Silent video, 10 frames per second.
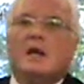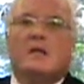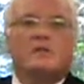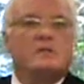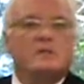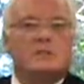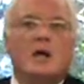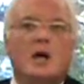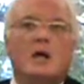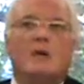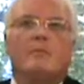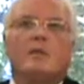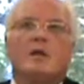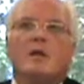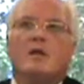at this time,
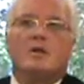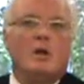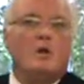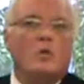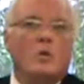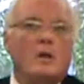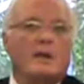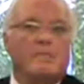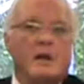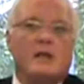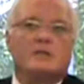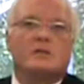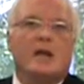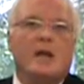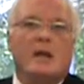no one makes
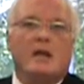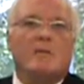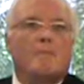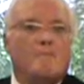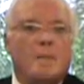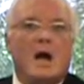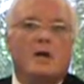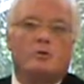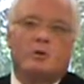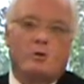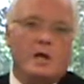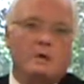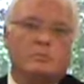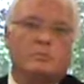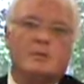a
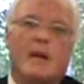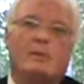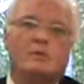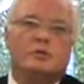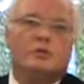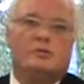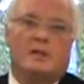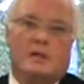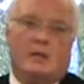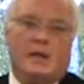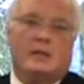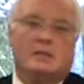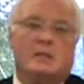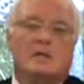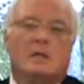biodegradable type tubing yet.
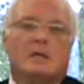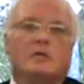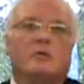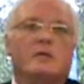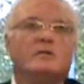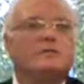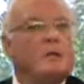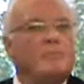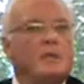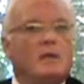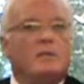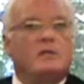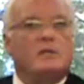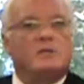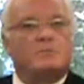You'll hear some
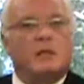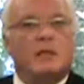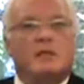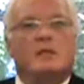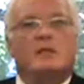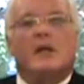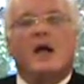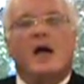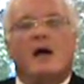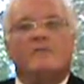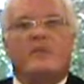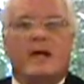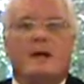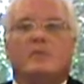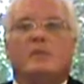people explain that they have
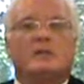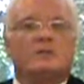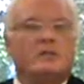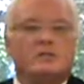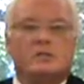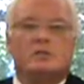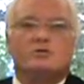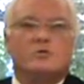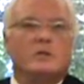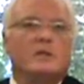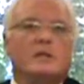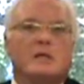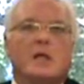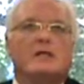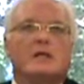that, but there is just really
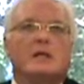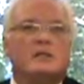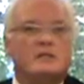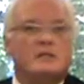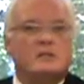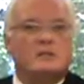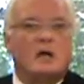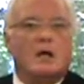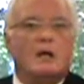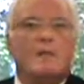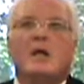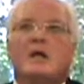nothing at this time.